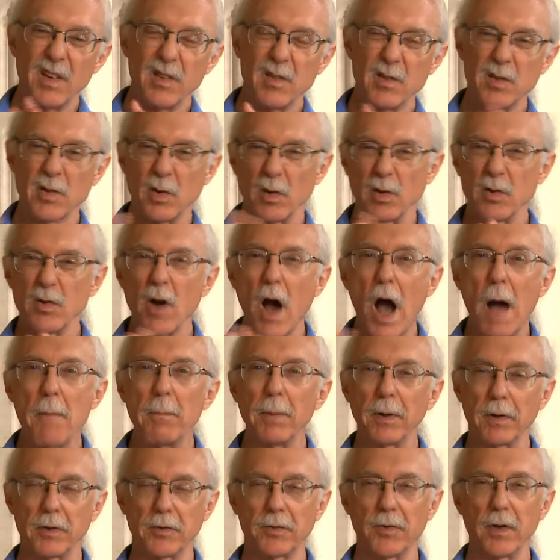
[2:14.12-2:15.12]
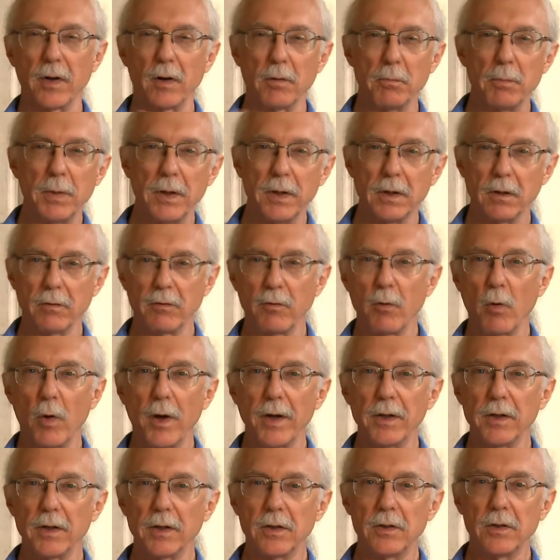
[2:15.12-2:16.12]
sort of topics that are being
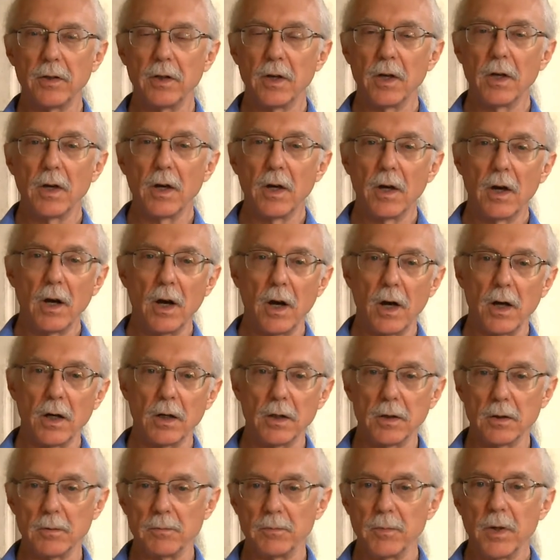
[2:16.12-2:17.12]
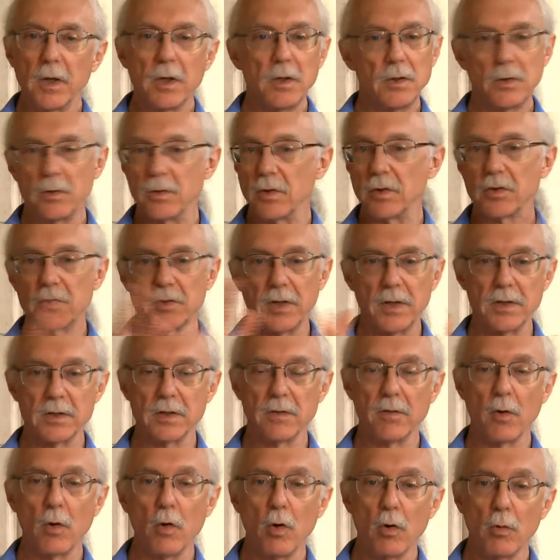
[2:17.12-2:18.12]
avoided um, to the sense
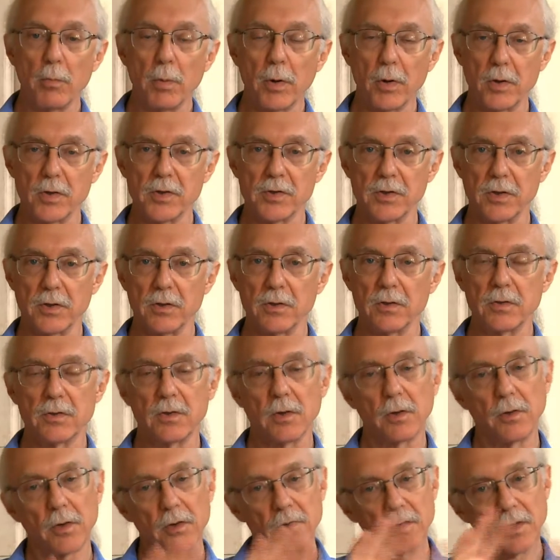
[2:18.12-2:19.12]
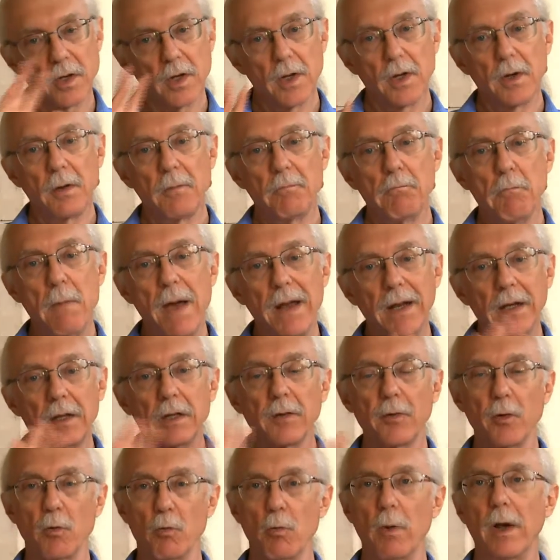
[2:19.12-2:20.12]
of the whole person. So there's many
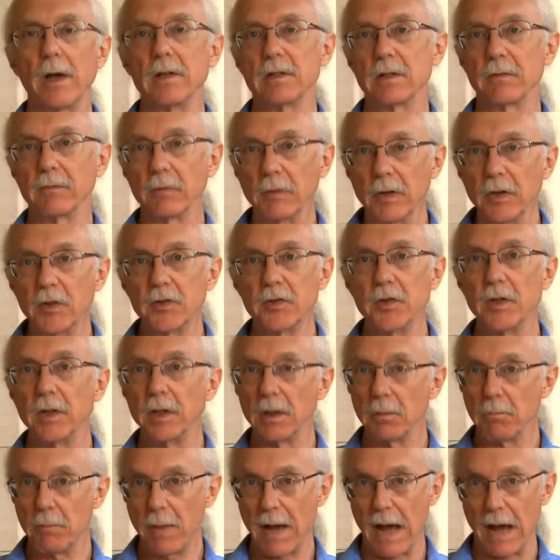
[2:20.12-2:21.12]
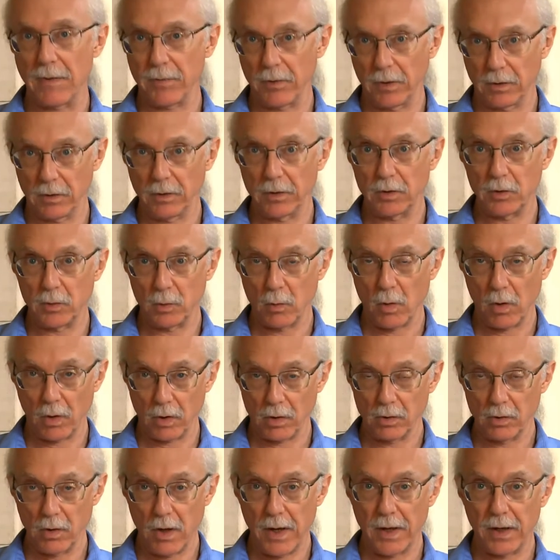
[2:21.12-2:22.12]
different ways of listening empathically to our
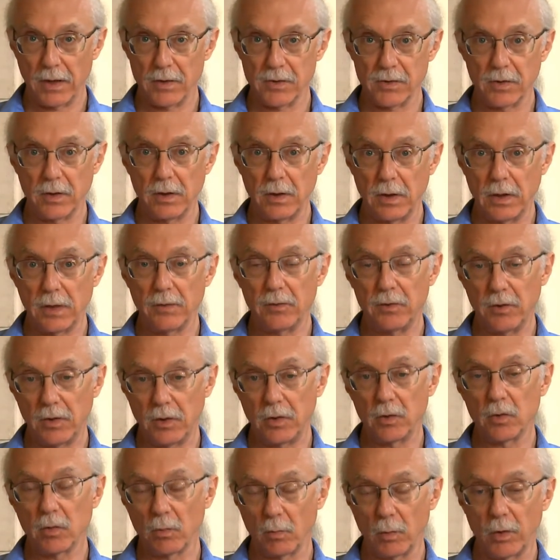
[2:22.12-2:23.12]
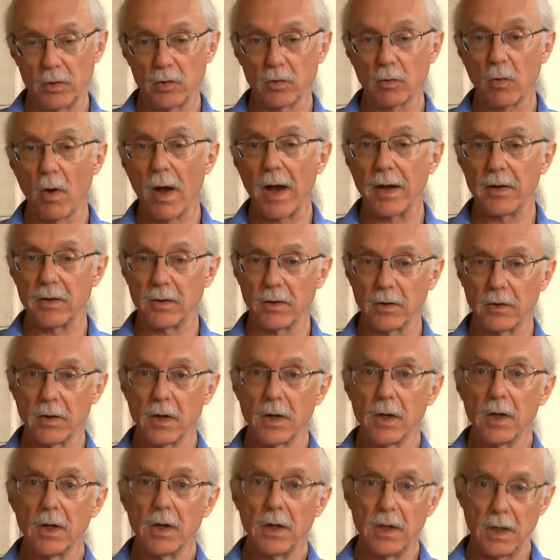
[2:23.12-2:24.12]
clients. And in EFT, tr we try to
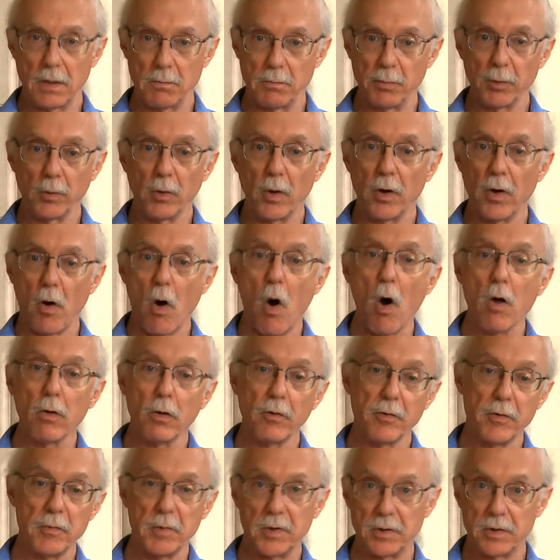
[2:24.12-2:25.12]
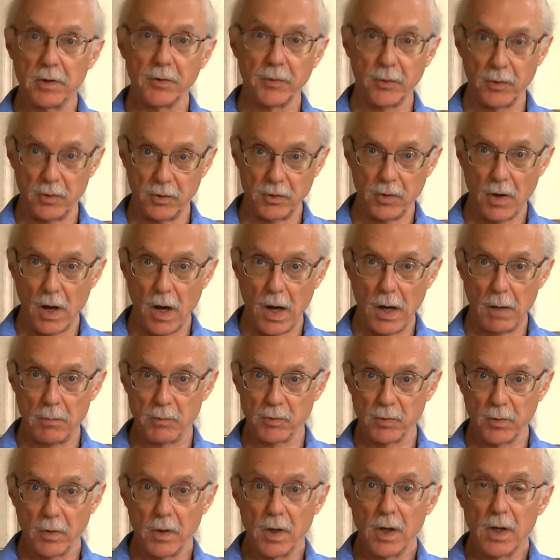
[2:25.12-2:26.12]
employ all of them at different
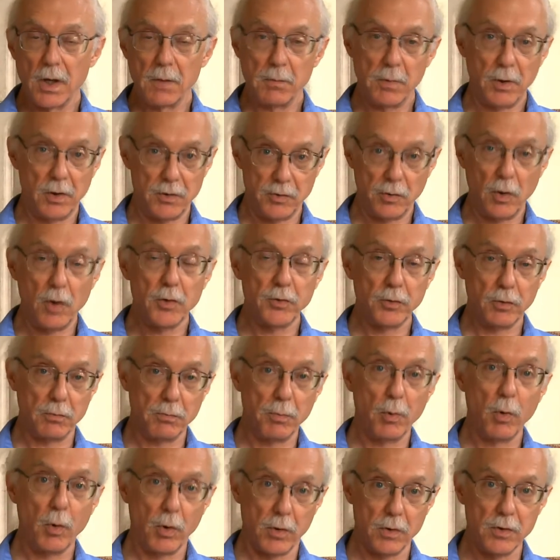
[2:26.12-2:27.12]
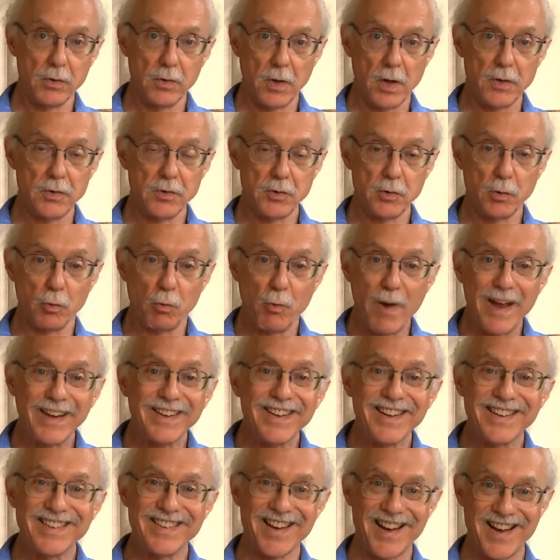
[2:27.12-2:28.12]
times, but it's also important to us to
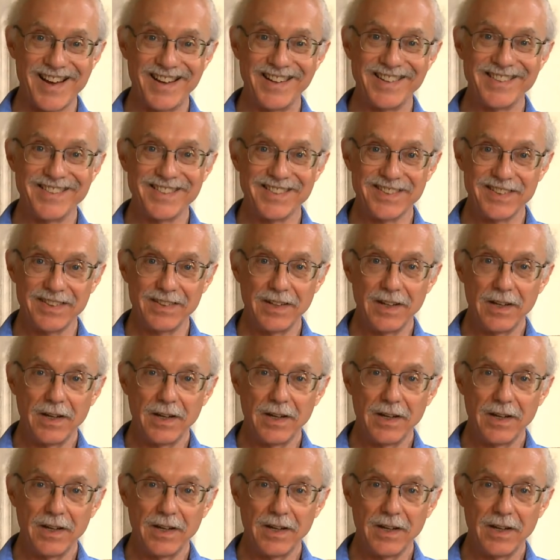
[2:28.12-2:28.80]
recognize